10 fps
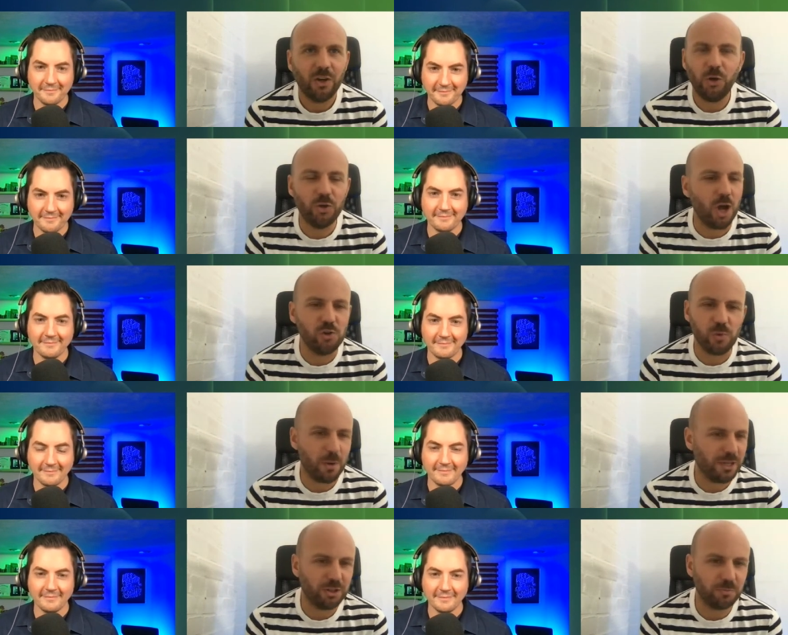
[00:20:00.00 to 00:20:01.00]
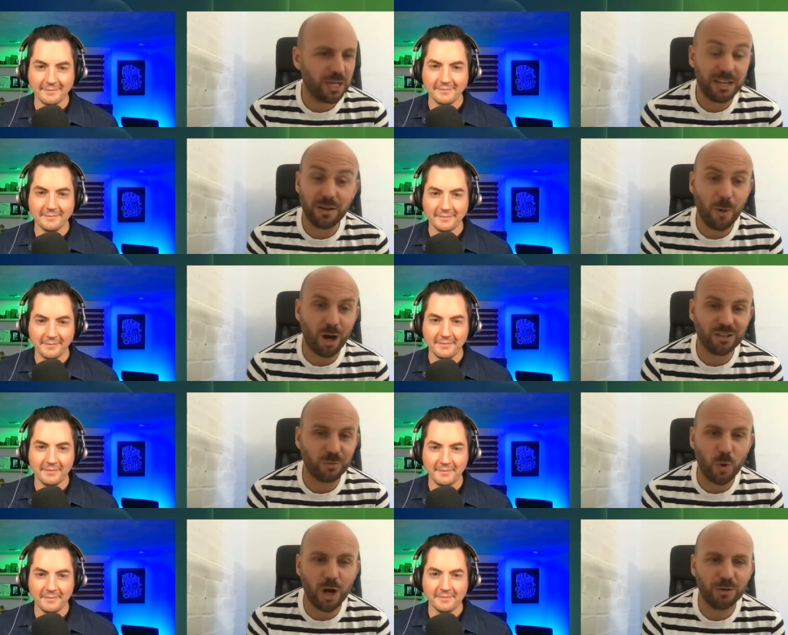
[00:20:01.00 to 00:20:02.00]
Speaker 1: who knows where we could be in the
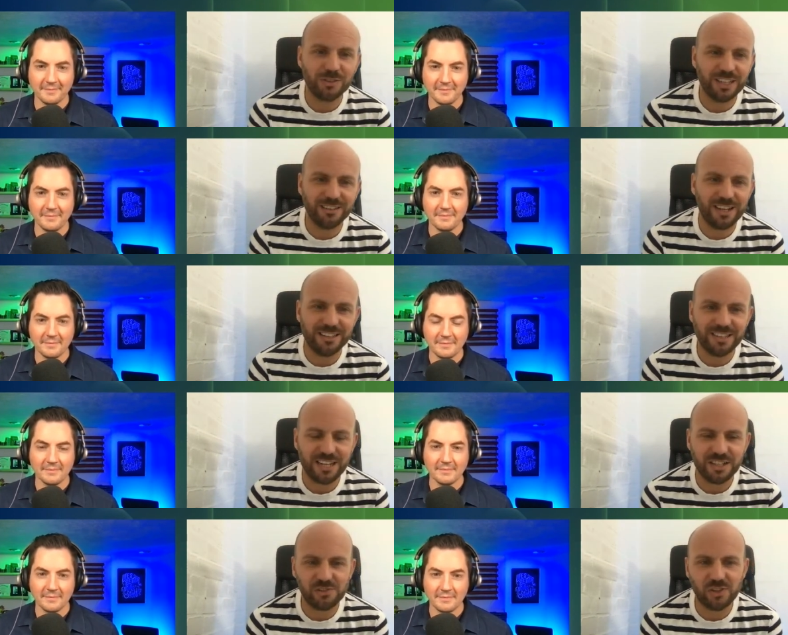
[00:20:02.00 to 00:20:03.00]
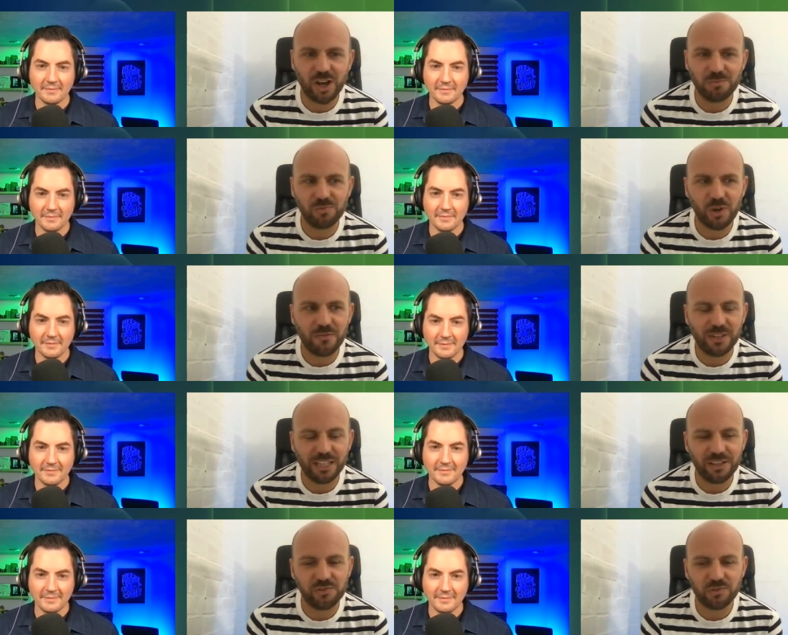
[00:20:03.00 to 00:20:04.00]
marketing world in 10 years' time. So I think
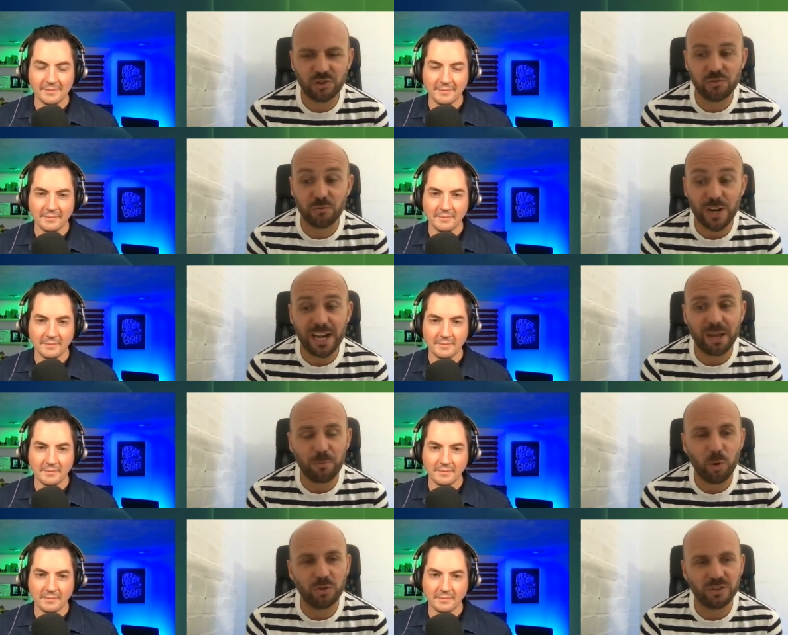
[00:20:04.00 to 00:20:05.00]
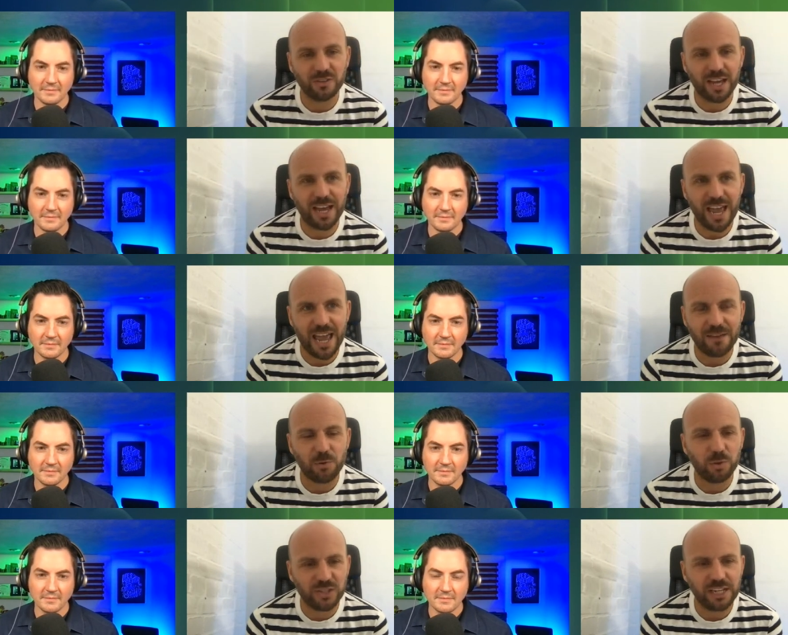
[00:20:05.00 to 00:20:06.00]
it's just really important that
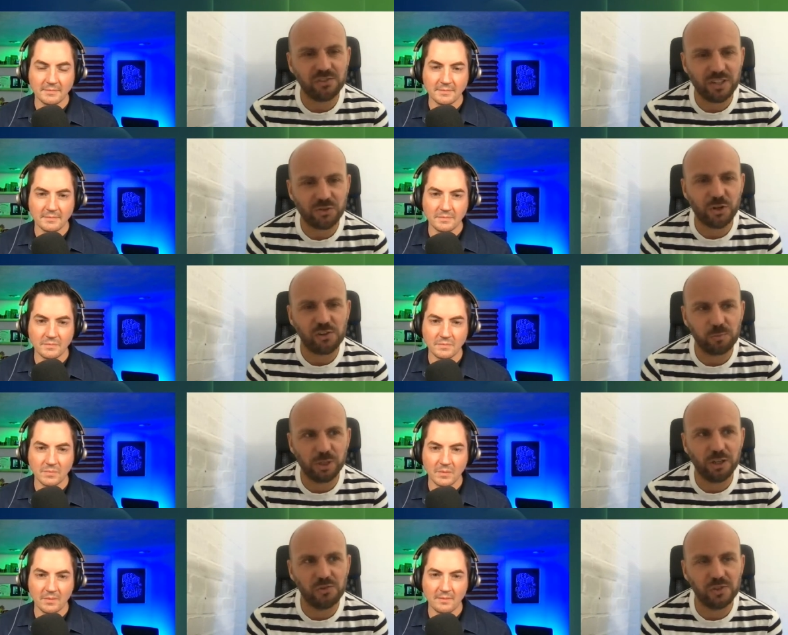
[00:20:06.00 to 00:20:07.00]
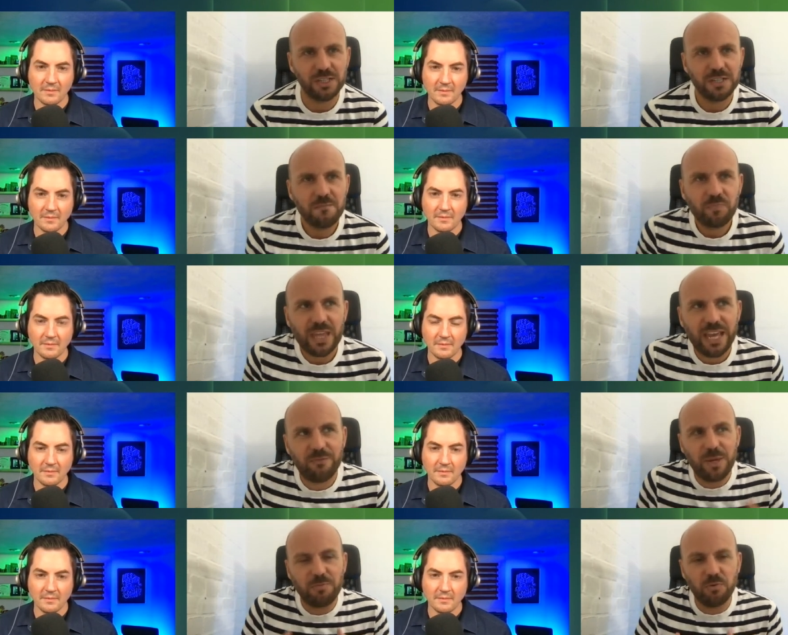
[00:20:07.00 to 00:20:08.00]
everyone takes an interest, because
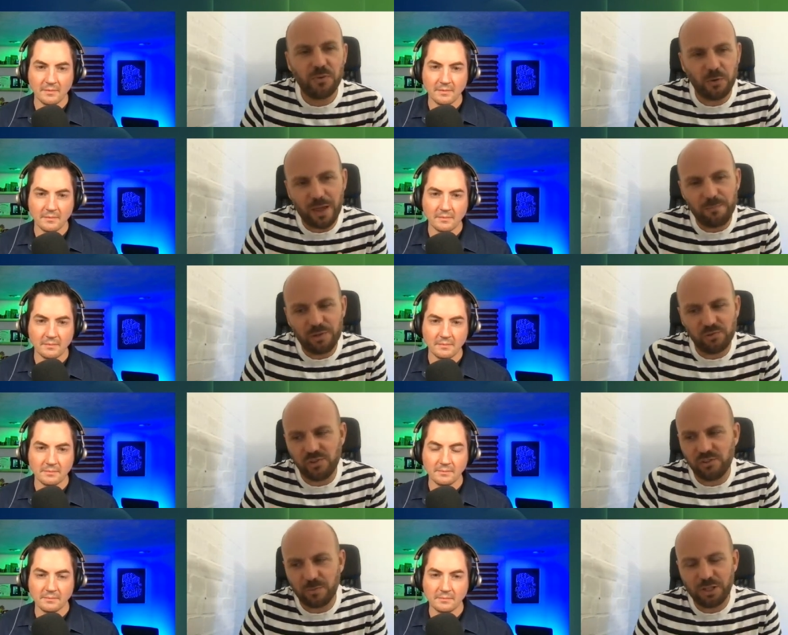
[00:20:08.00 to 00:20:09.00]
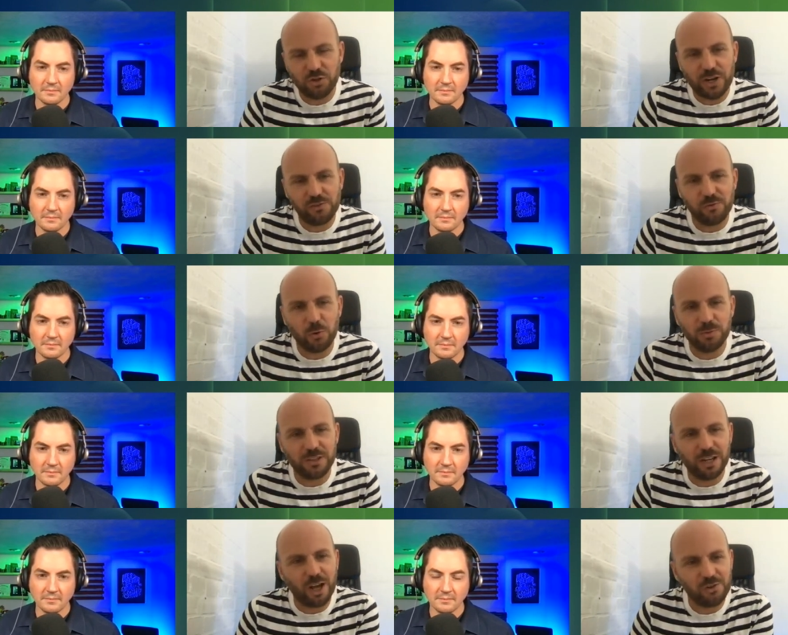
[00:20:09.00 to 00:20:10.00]
if people feel their businesses have been transformed in
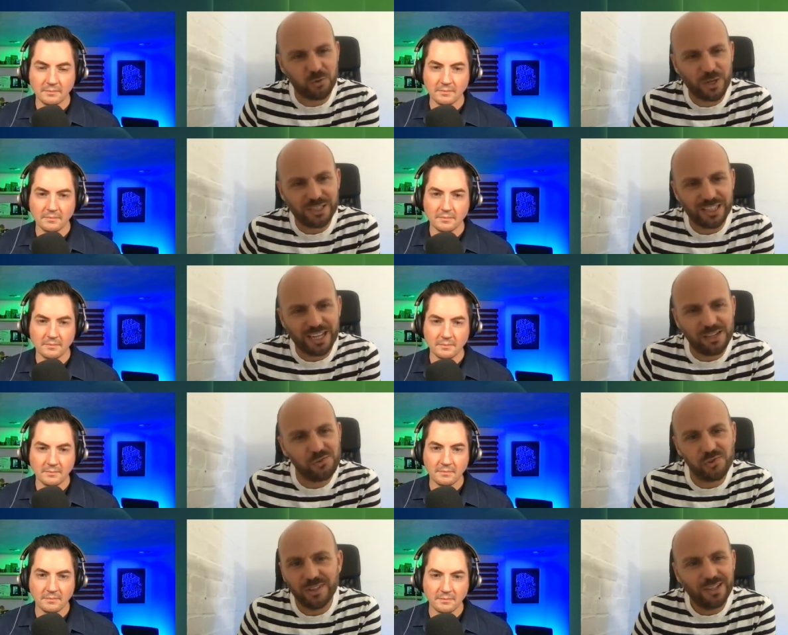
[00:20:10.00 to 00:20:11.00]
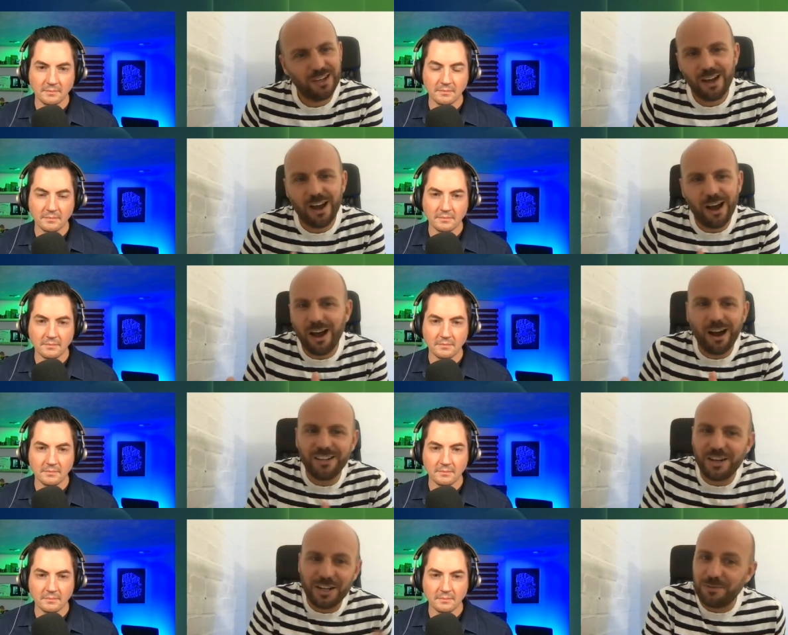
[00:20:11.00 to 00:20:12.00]
the last 20 years, I
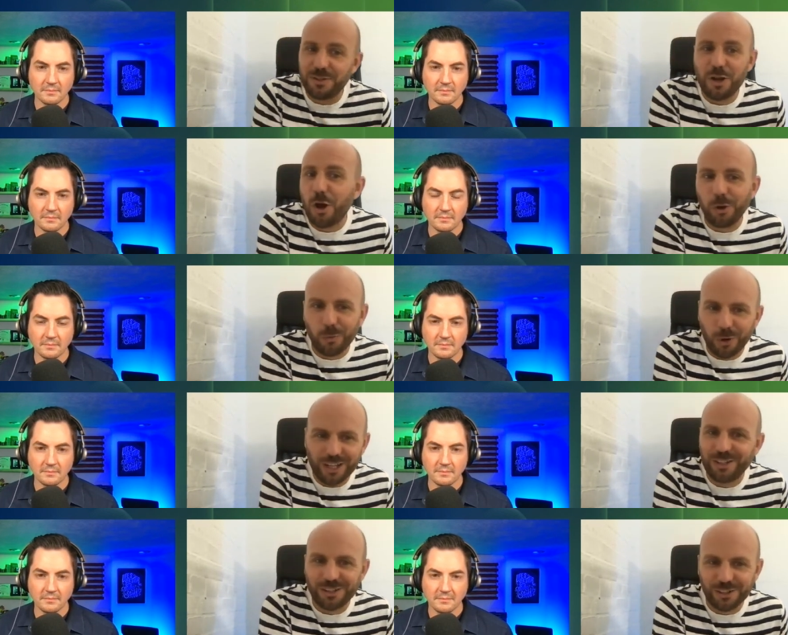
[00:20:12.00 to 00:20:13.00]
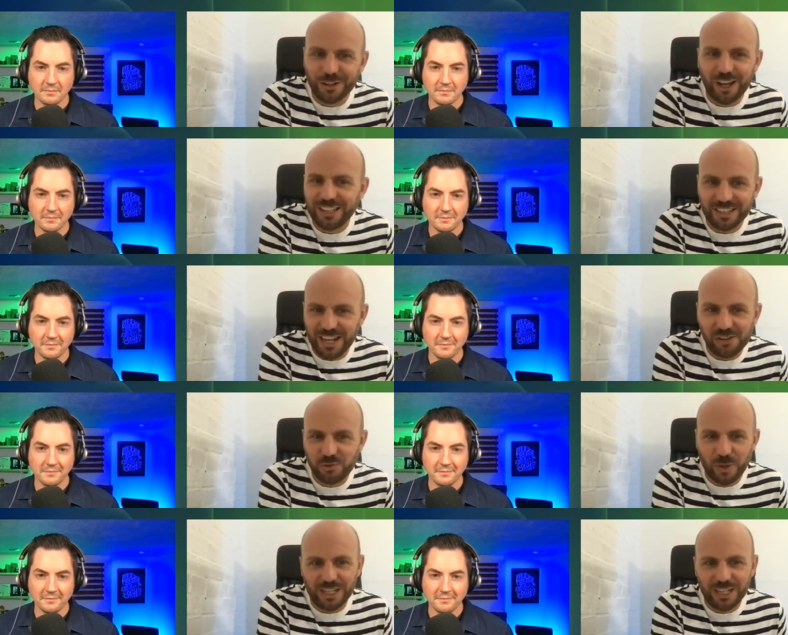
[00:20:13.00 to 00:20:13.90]
don't even know what it could look like in the next 20